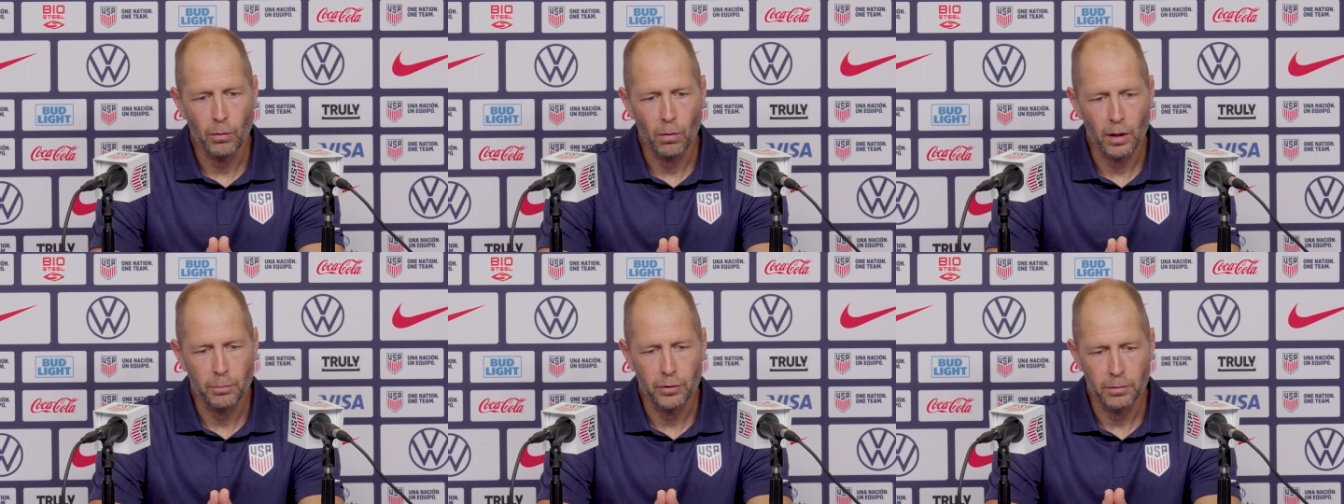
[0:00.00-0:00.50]
We
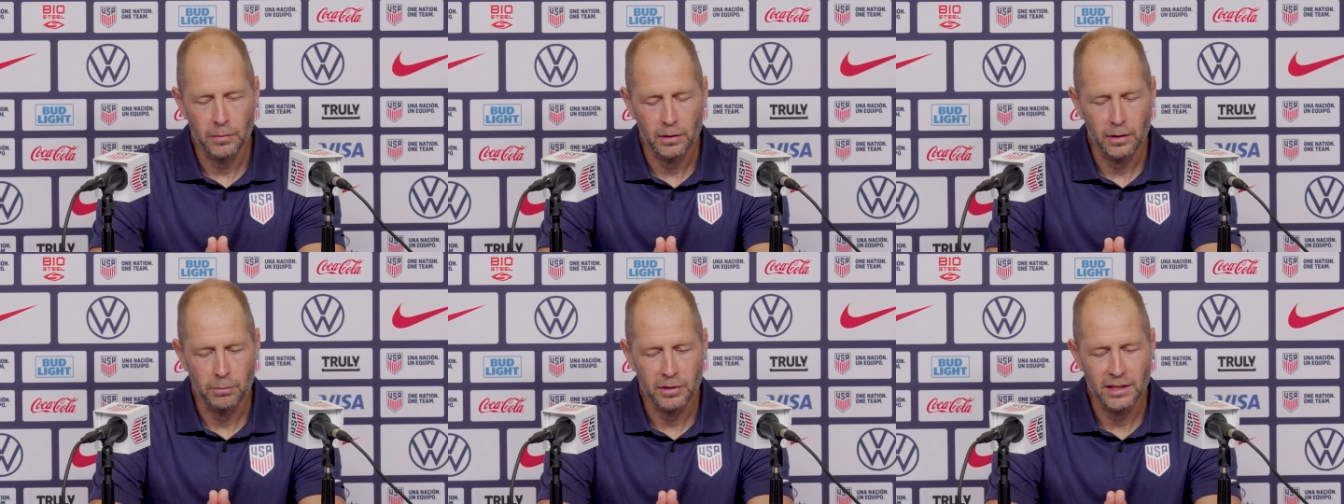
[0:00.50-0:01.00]
want to put him
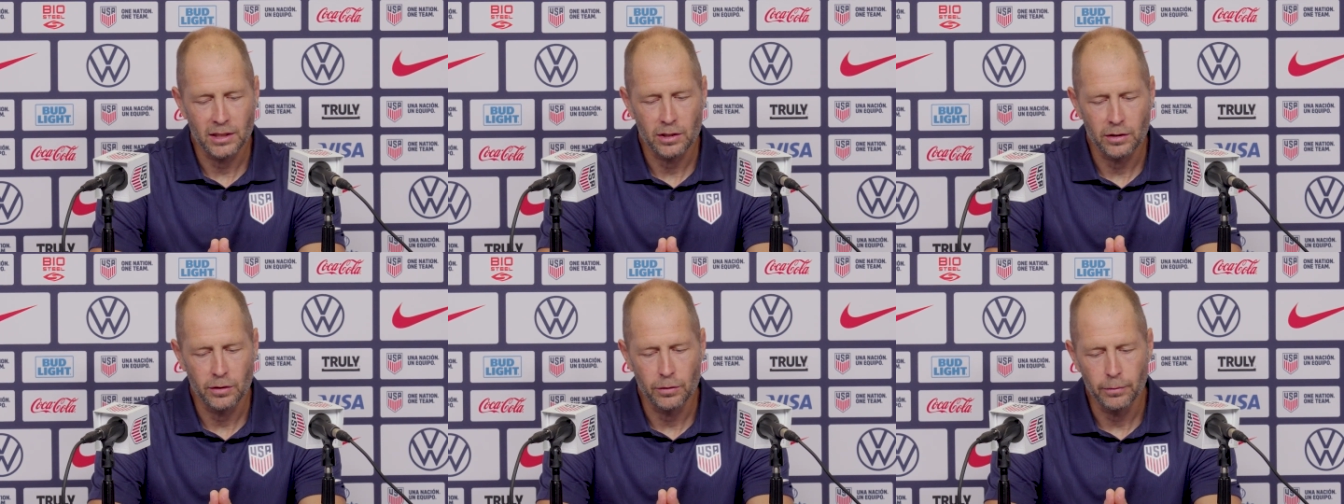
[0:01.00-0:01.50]
in, in
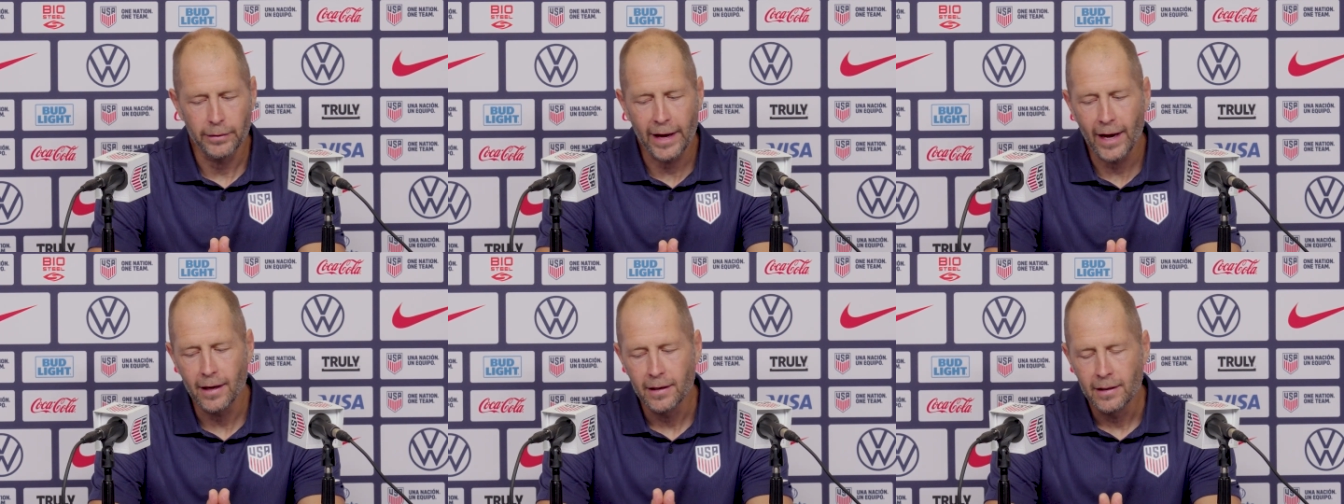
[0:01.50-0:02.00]
position to do
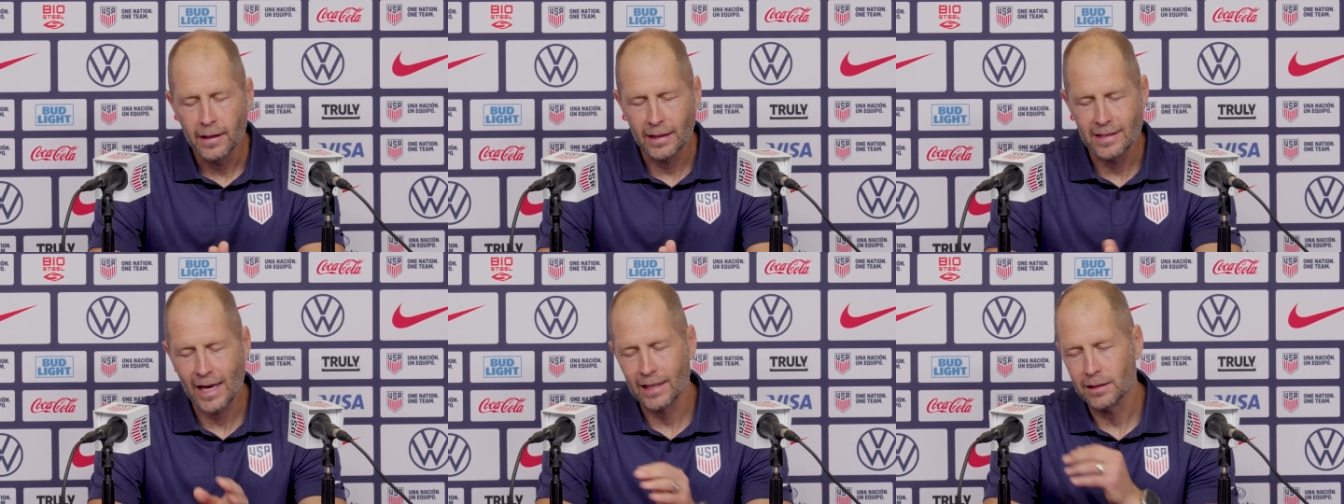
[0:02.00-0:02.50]
that,
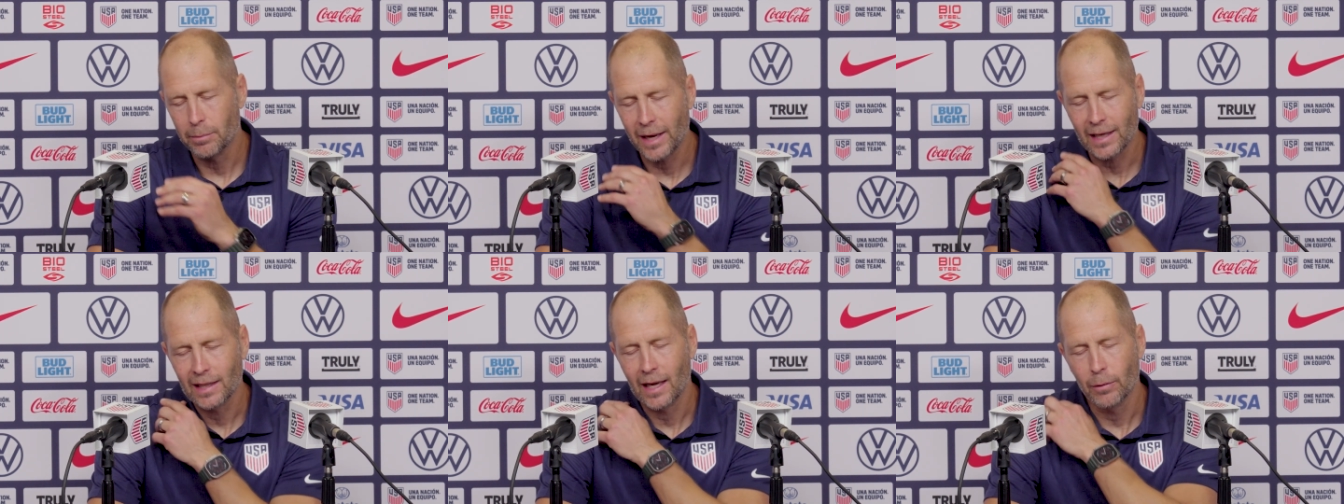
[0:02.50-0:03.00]
attack the
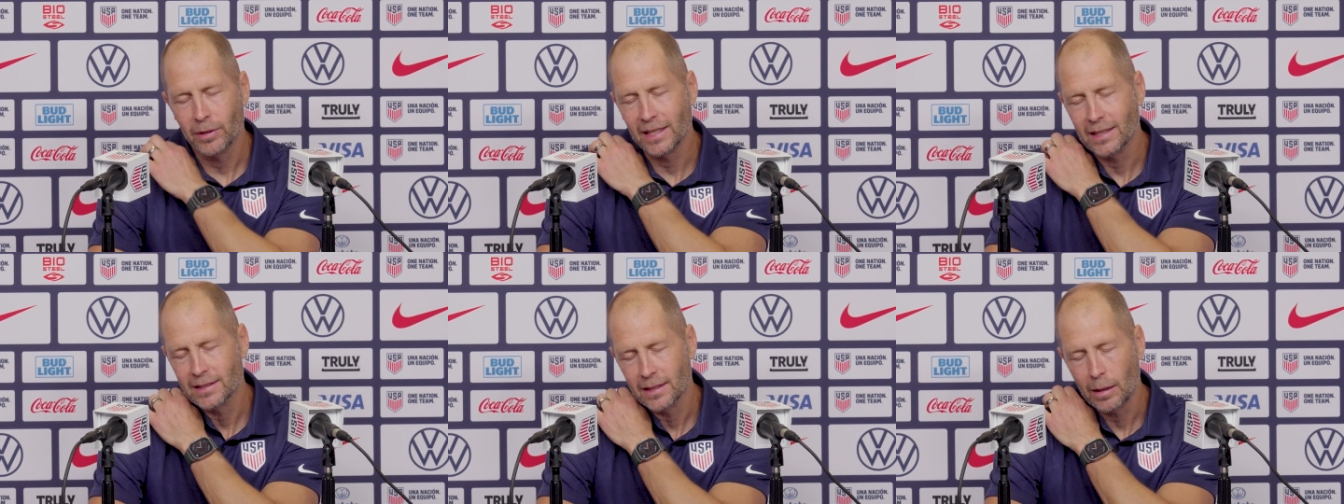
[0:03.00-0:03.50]
back line when he
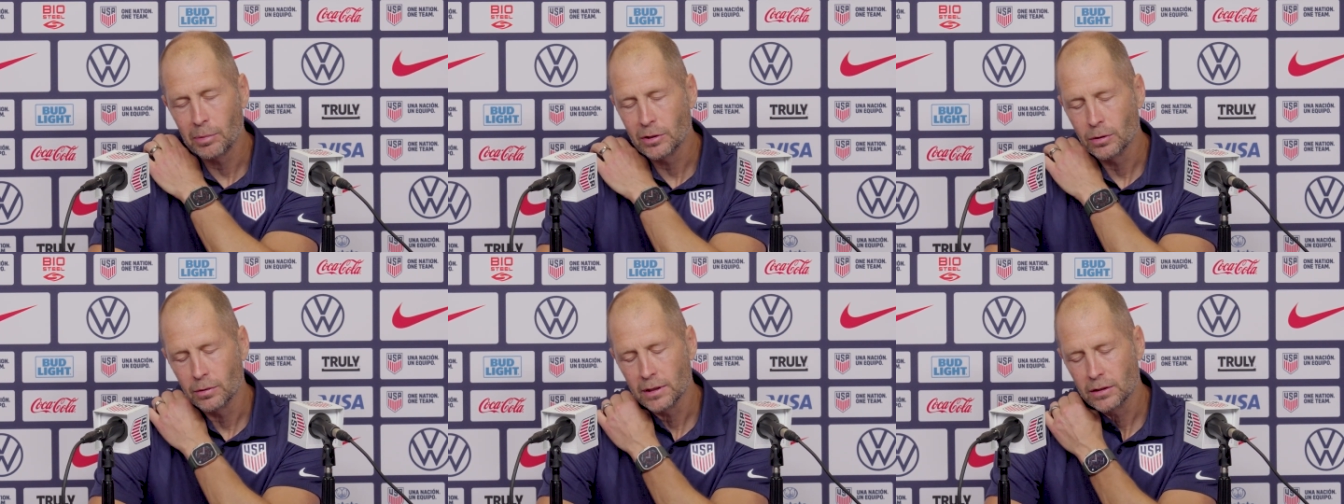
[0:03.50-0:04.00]
gets an
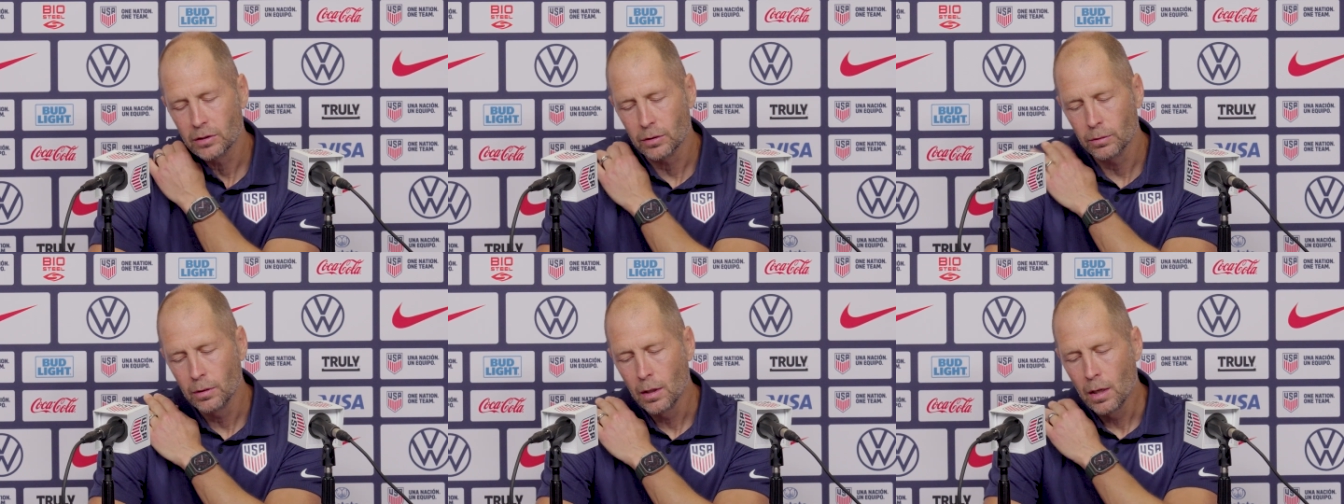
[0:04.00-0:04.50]
opportunity
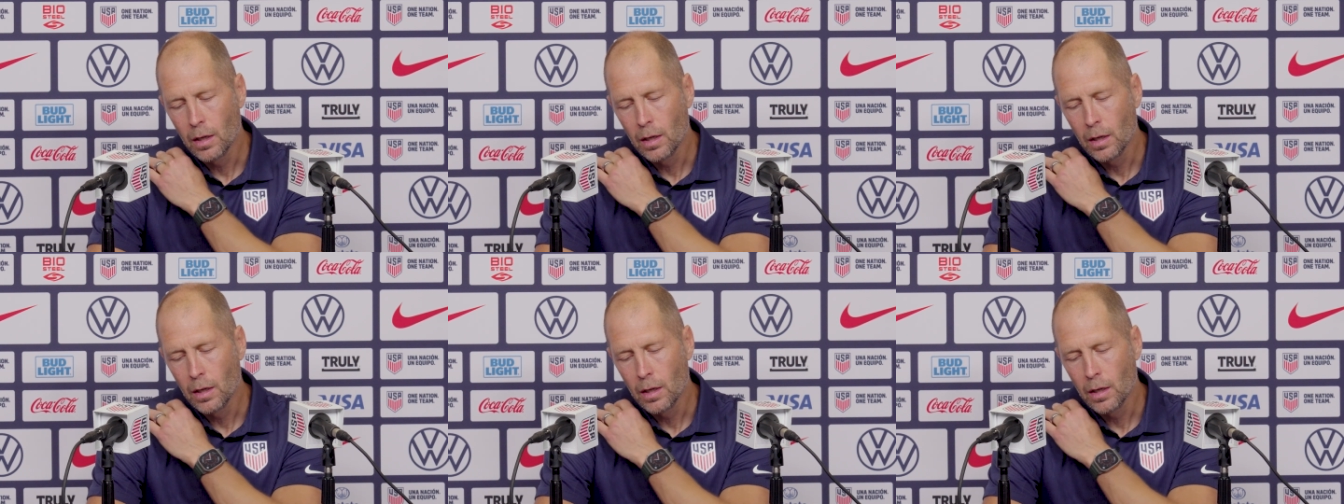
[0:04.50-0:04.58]
to.